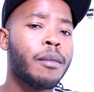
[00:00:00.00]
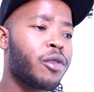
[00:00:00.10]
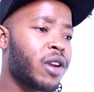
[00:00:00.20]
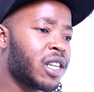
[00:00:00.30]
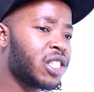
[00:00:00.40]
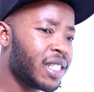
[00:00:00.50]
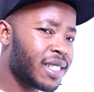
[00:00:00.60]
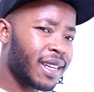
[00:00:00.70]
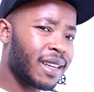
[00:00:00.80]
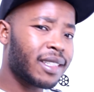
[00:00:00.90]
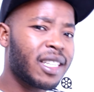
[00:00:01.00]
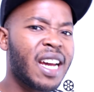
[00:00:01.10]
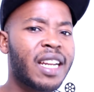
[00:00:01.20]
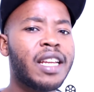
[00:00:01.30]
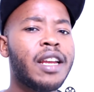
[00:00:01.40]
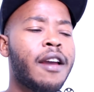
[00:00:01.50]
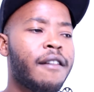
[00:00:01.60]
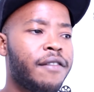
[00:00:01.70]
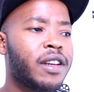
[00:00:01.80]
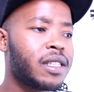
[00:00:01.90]
production secretary,
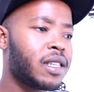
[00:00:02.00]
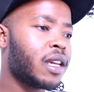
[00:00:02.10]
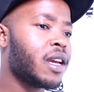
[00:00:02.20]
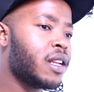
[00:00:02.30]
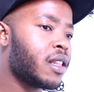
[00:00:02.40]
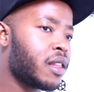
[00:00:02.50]
first, second,